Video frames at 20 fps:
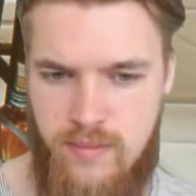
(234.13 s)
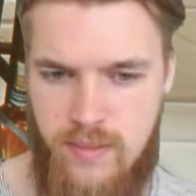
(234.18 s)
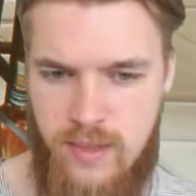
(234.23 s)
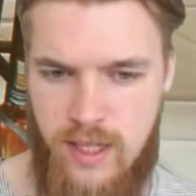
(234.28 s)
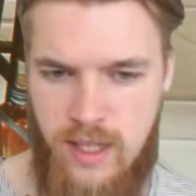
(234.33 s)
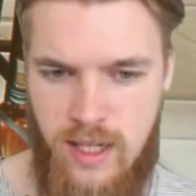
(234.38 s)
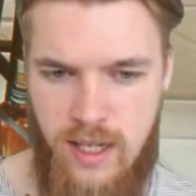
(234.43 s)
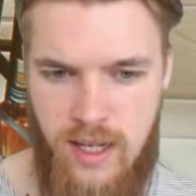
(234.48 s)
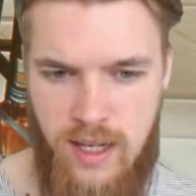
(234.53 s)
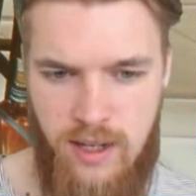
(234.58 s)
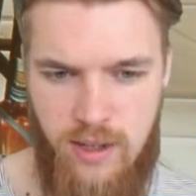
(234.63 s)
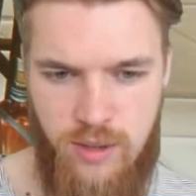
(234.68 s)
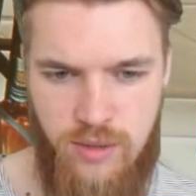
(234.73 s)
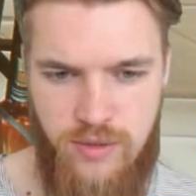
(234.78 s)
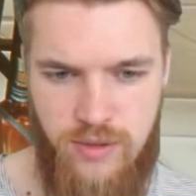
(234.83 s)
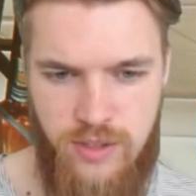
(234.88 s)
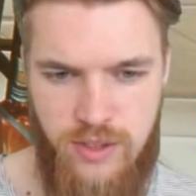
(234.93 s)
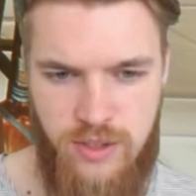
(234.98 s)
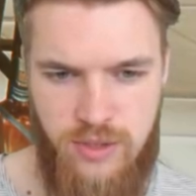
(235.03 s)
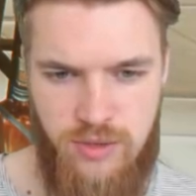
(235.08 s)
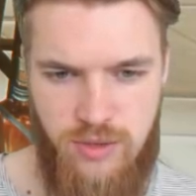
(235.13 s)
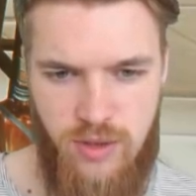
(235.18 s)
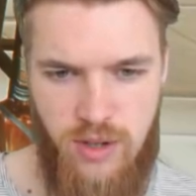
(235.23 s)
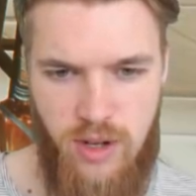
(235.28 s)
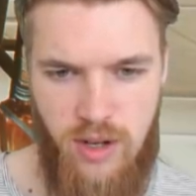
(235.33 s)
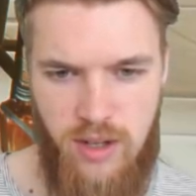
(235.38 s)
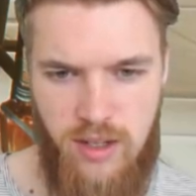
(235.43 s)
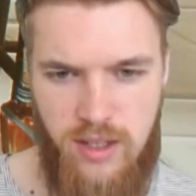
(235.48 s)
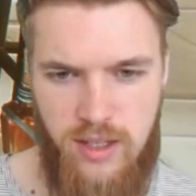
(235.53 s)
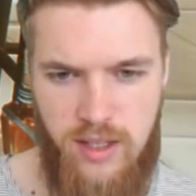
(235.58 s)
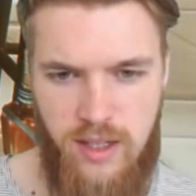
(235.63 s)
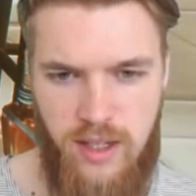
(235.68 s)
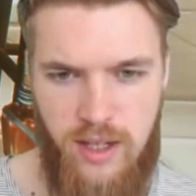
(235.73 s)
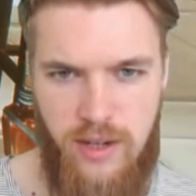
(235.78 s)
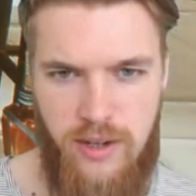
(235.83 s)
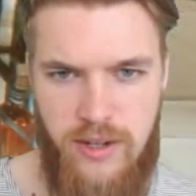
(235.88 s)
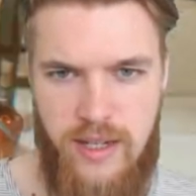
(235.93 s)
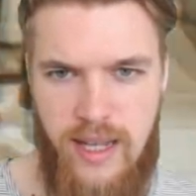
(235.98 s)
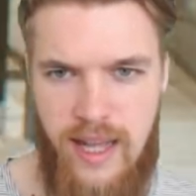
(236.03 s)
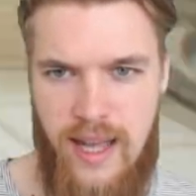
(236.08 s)
Ah, Orphan's Rock.
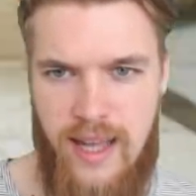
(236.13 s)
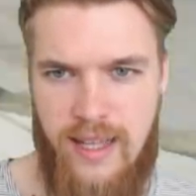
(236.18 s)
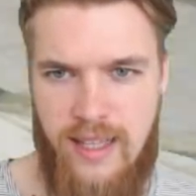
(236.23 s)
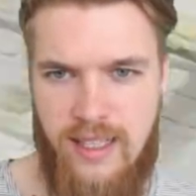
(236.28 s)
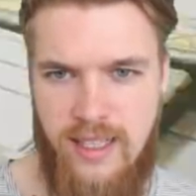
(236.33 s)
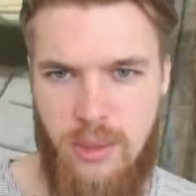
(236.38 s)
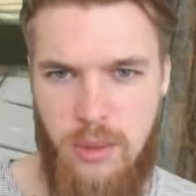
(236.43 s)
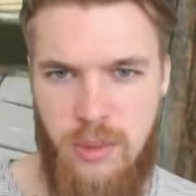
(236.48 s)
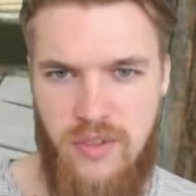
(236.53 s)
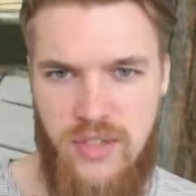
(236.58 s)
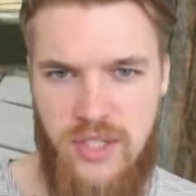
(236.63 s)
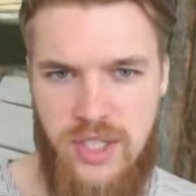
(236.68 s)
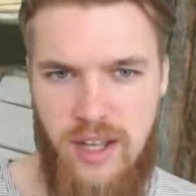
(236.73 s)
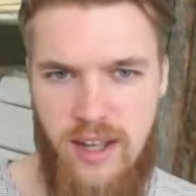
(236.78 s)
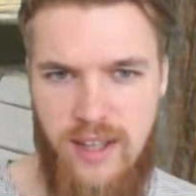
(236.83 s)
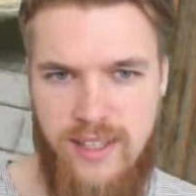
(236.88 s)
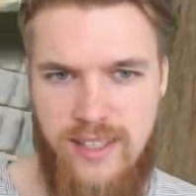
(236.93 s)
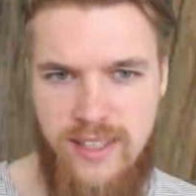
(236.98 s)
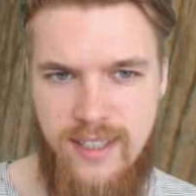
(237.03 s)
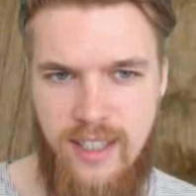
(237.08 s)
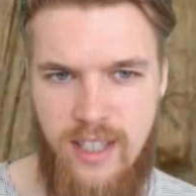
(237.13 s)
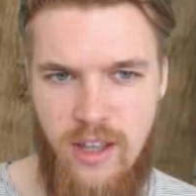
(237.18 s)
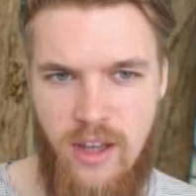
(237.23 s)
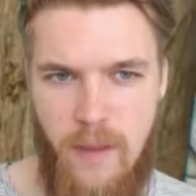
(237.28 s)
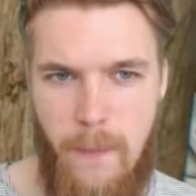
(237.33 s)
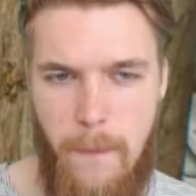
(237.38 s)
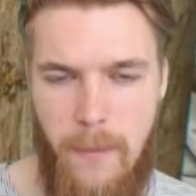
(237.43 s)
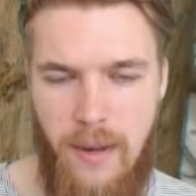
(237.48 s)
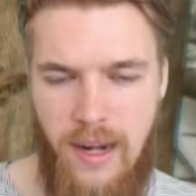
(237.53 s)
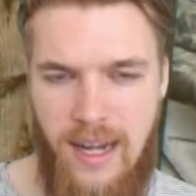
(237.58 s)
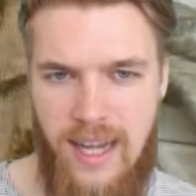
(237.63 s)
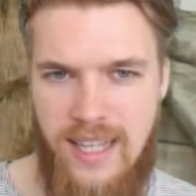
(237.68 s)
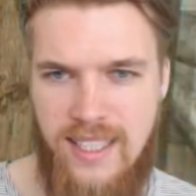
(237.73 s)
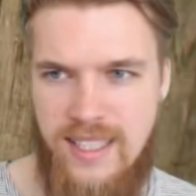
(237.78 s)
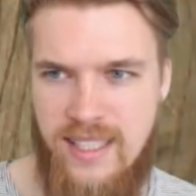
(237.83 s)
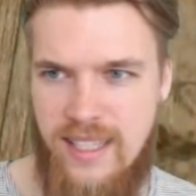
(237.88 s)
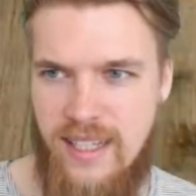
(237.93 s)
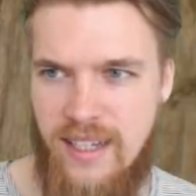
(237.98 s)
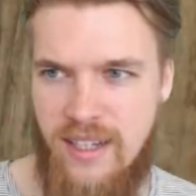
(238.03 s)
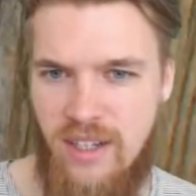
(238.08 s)
Okay, so we've started the
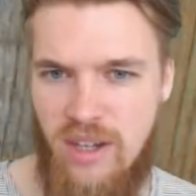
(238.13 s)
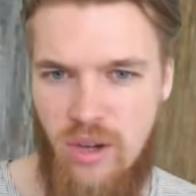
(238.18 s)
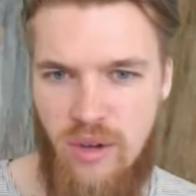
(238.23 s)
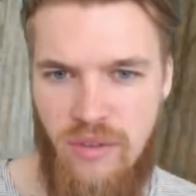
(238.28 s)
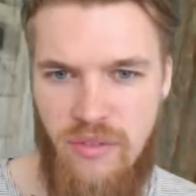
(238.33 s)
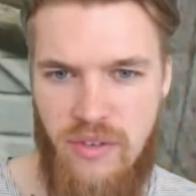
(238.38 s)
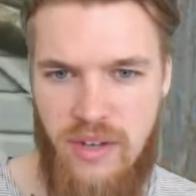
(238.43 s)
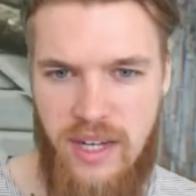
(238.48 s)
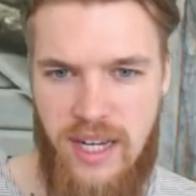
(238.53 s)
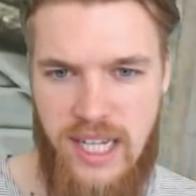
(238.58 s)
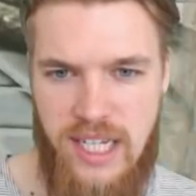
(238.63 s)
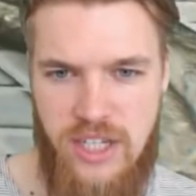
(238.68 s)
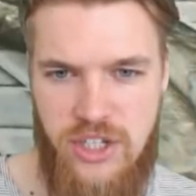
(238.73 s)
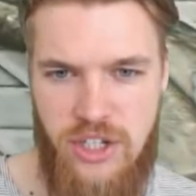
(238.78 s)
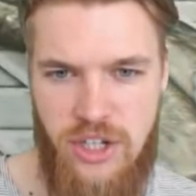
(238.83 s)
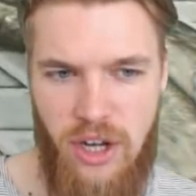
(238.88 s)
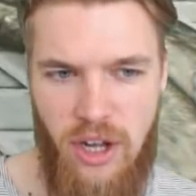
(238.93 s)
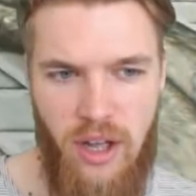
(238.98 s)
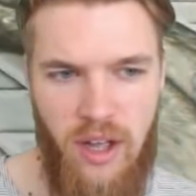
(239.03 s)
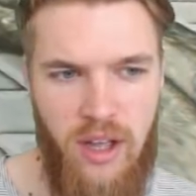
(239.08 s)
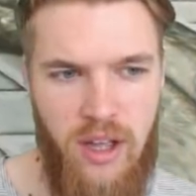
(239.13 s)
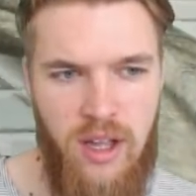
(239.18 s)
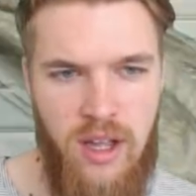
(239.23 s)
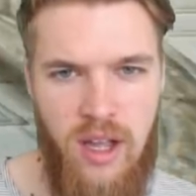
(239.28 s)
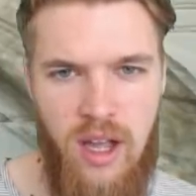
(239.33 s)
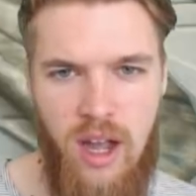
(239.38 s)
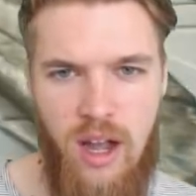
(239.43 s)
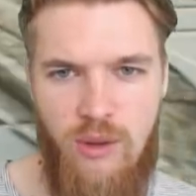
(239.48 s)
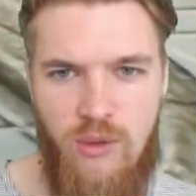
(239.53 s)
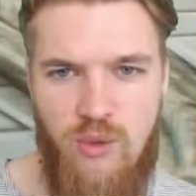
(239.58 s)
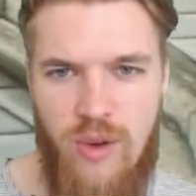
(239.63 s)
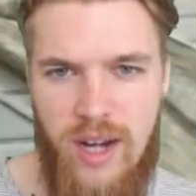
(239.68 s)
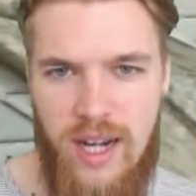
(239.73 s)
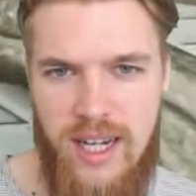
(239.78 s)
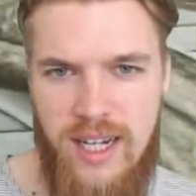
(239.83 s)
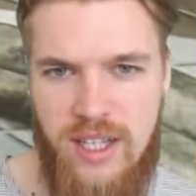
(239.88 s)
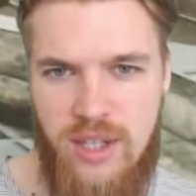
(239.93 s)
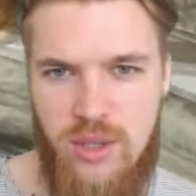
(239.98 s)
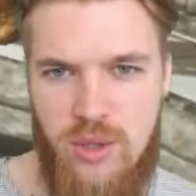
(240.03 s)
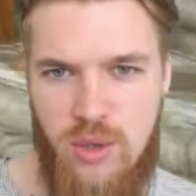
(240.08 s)
Blessing of Nature. A
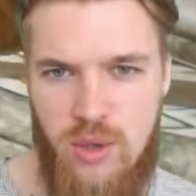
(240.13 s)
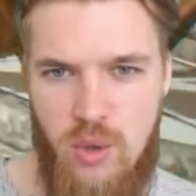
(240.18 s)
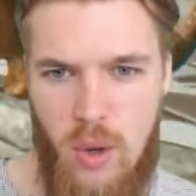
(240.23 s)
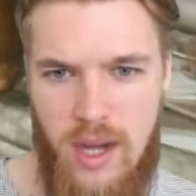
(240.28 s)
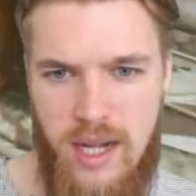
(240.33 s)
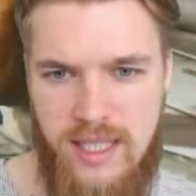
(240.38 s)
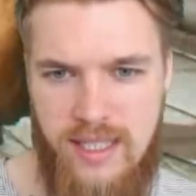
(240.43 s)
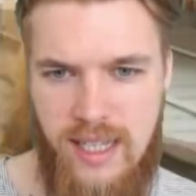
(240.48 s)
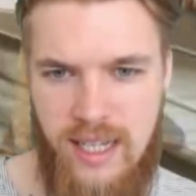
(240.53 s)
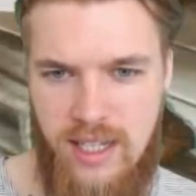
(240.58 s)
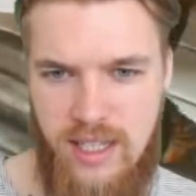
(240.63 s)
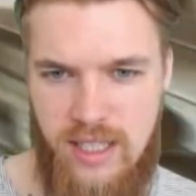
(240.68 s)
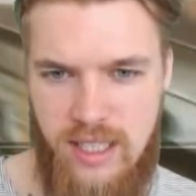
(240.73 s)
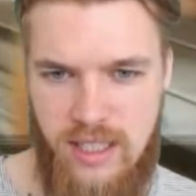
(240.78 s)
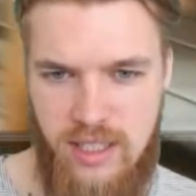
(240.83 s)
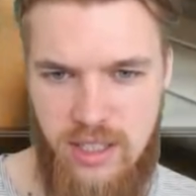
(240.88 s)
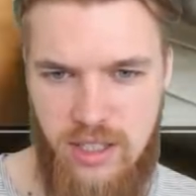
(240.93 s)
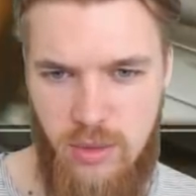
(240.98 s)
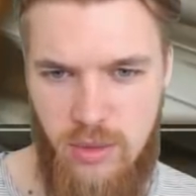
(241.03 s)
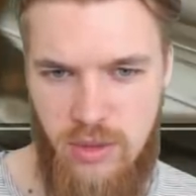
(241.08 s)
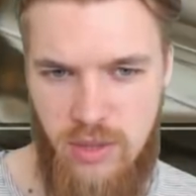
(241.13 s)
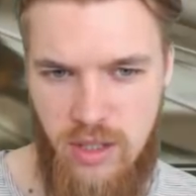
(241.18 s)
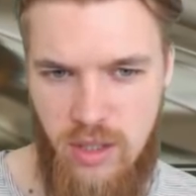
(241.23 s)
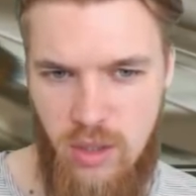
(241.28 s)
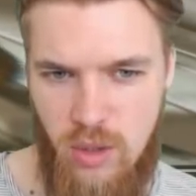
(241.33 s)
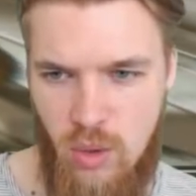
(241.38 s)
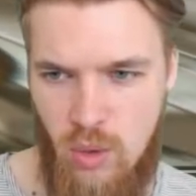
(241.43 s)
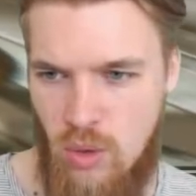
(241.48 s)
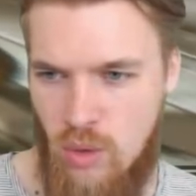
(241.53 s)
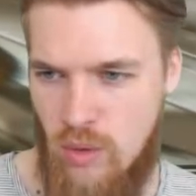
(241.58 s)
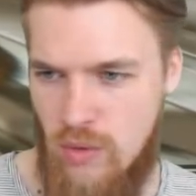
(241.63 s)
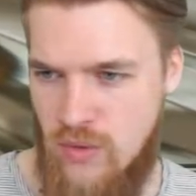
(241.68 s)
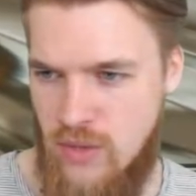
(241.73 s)
really cool quest, actually, to do with the lore of